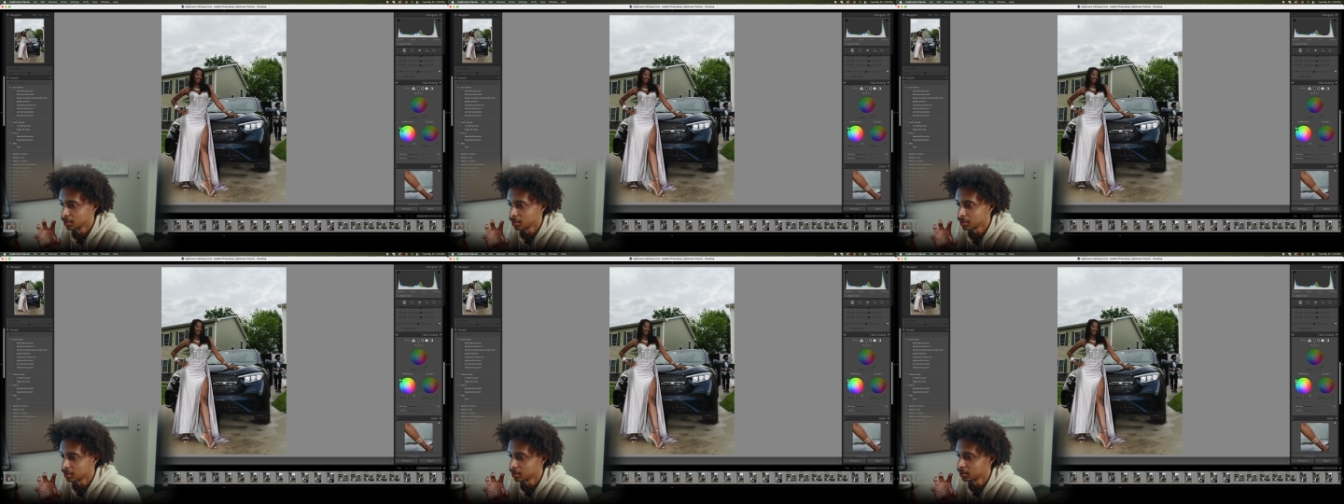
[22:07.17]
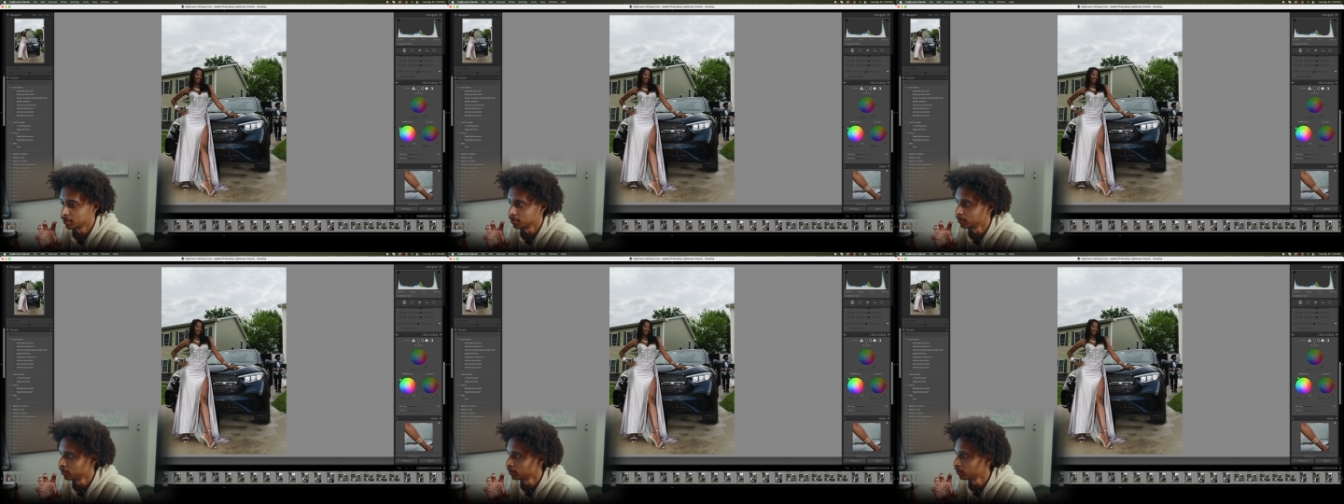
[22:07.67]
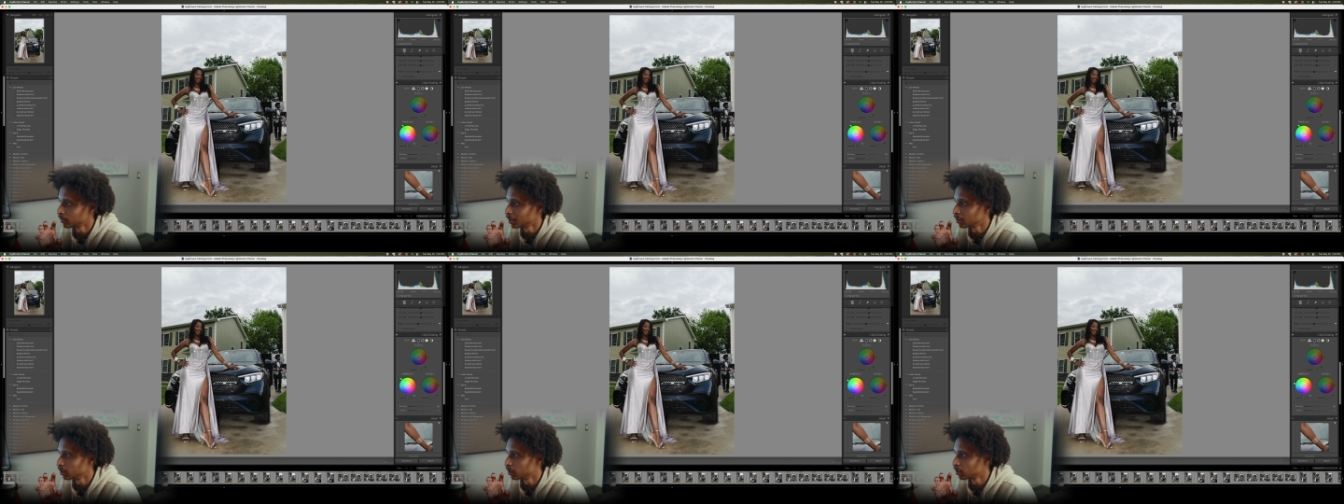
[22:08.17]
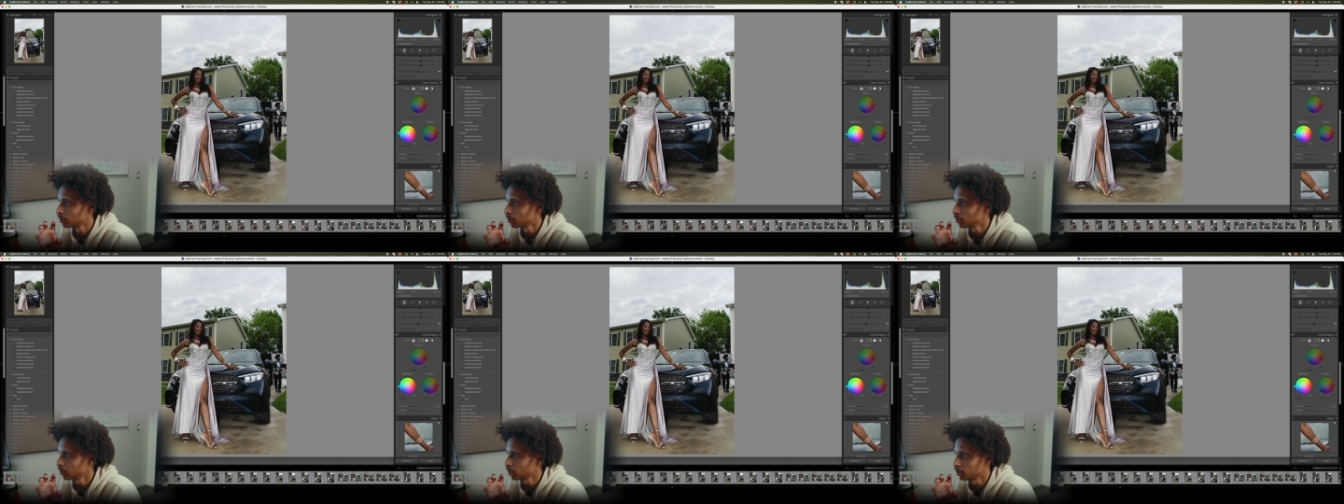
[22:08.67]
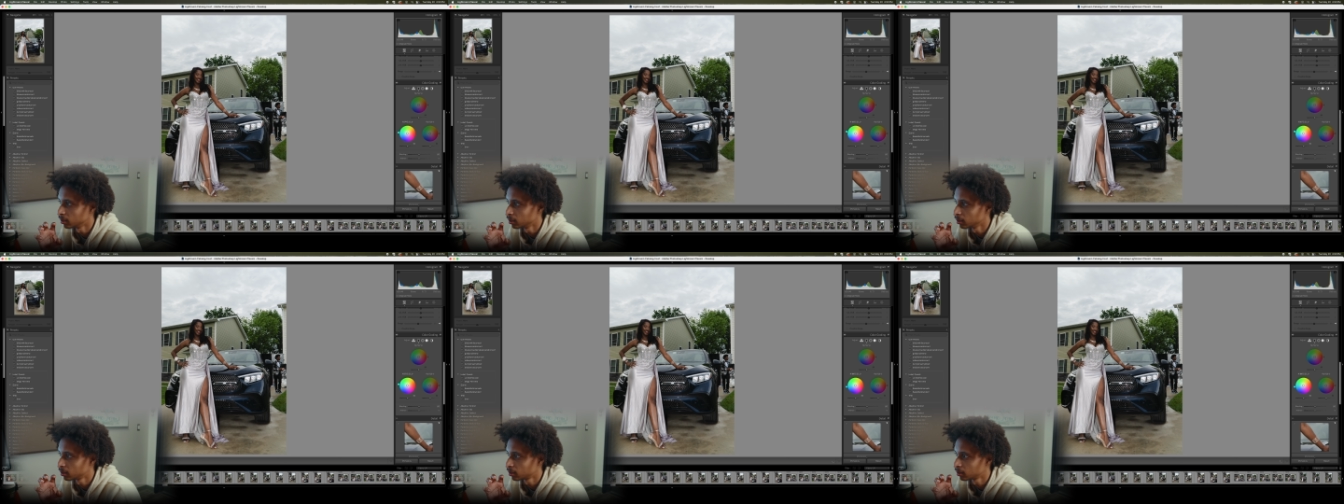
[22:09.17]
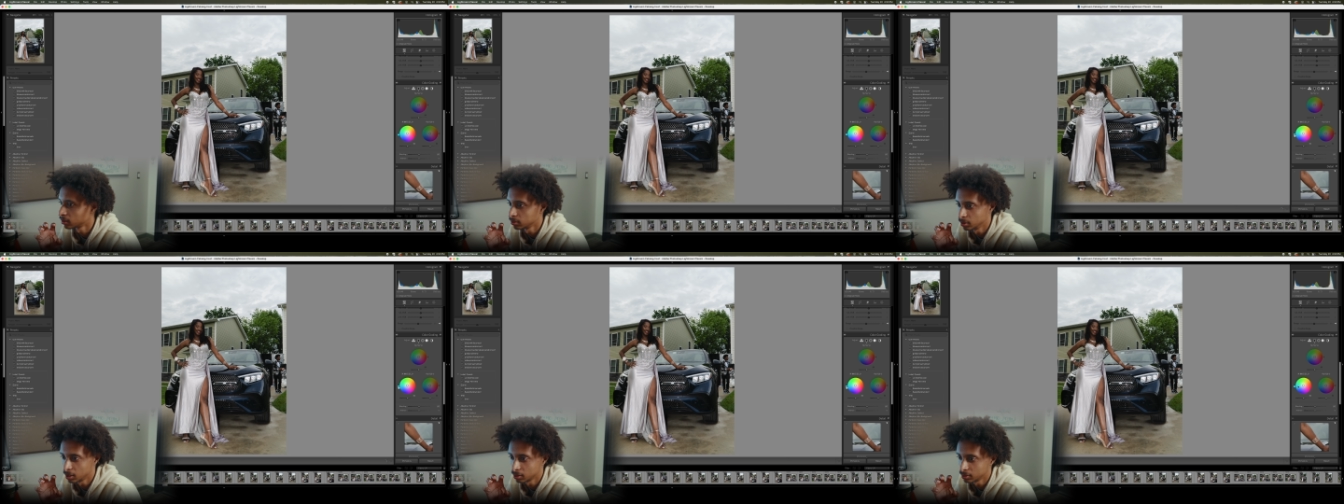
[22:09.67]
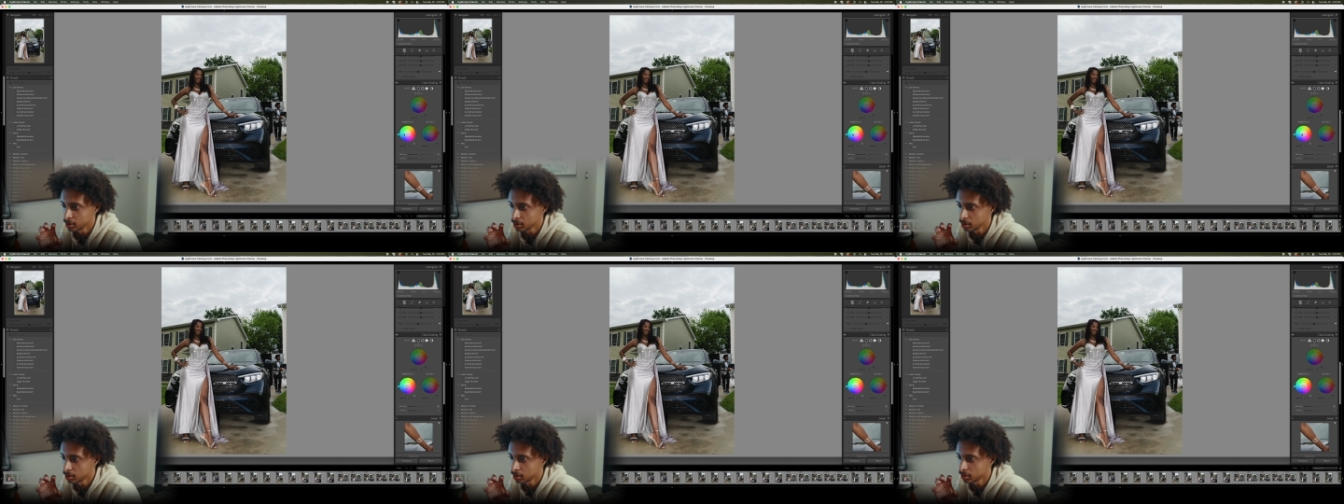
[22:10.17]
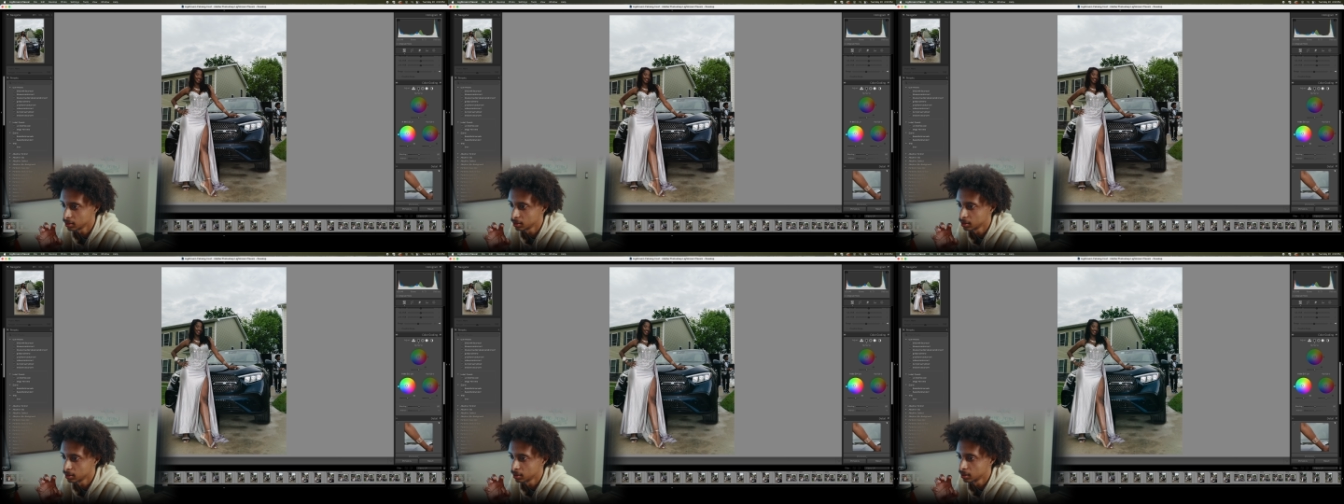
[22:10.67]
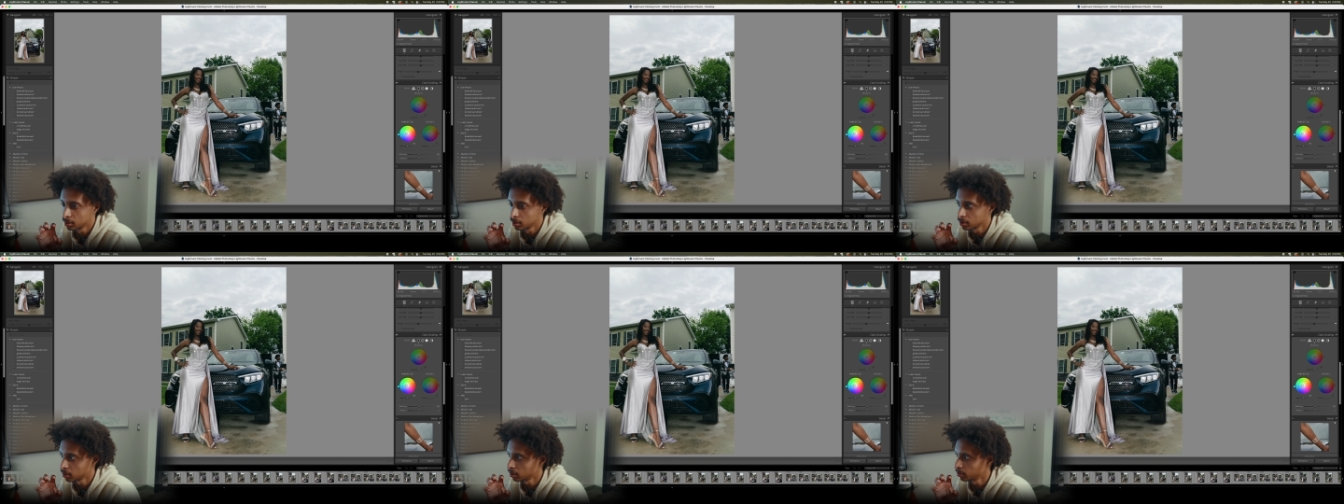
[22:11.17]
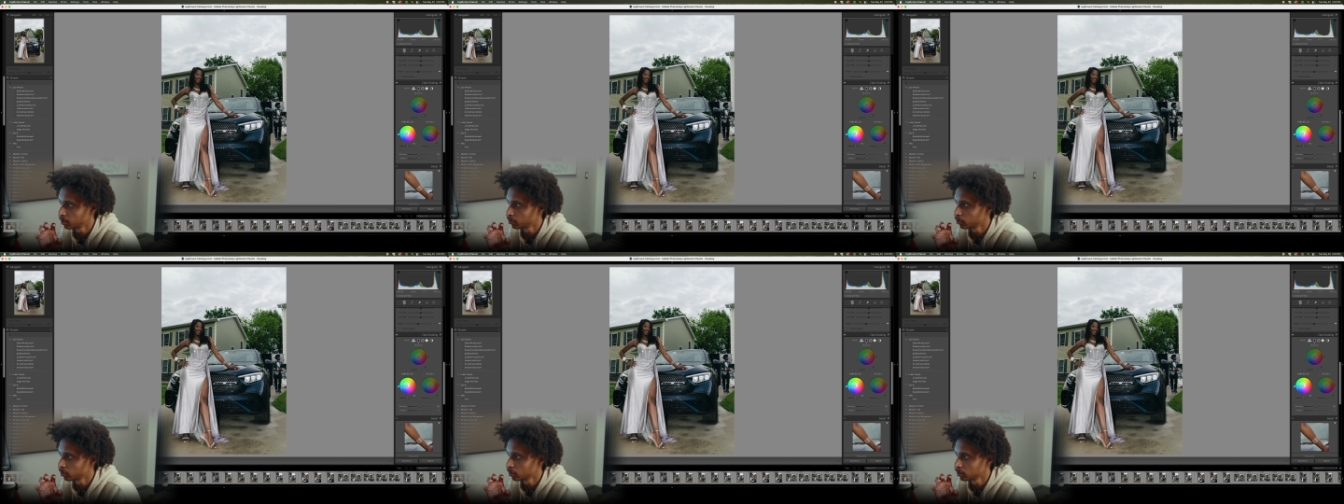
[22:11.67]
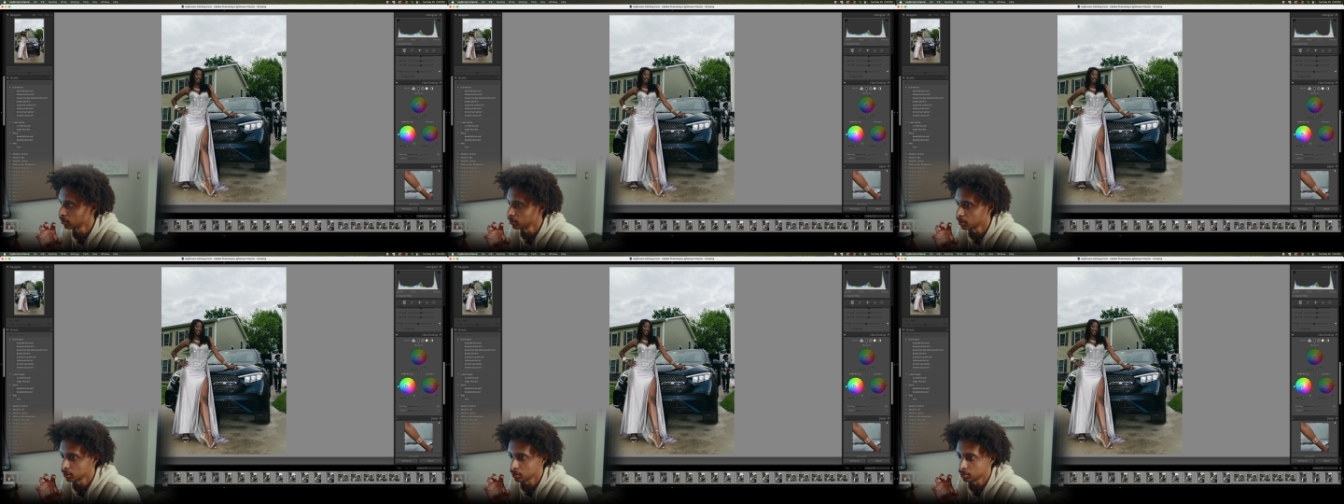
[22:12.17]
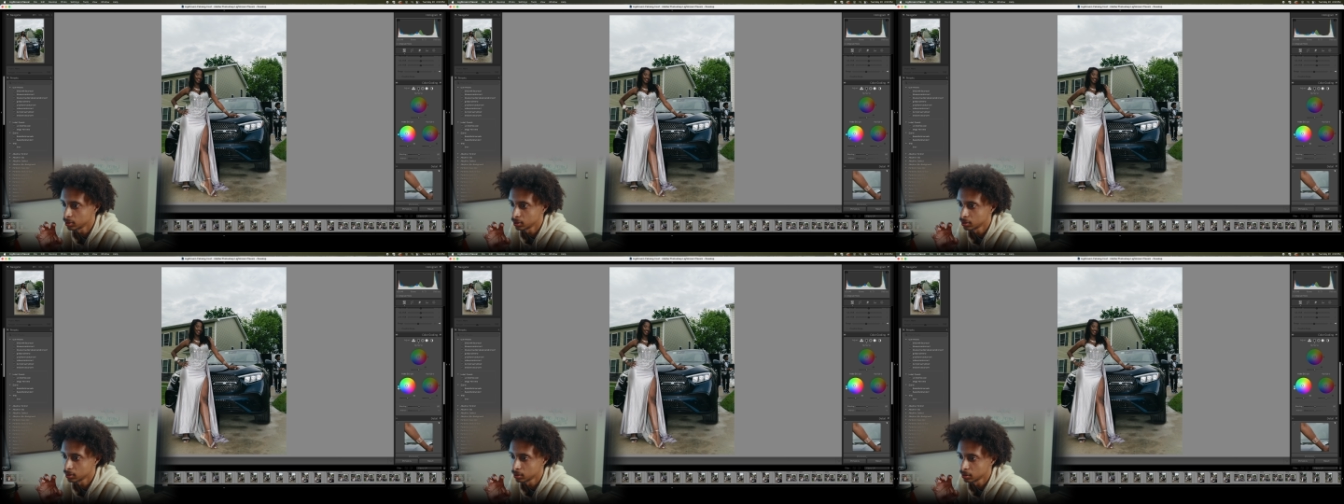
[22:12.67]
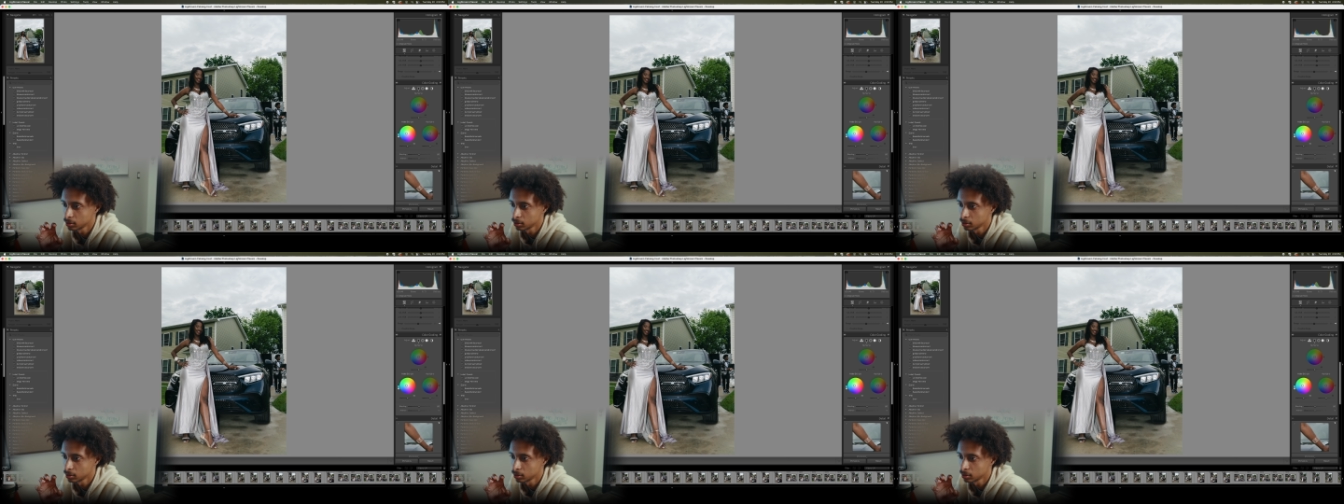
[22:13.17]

But like something like this, you can't really see that a little bit more, not too much.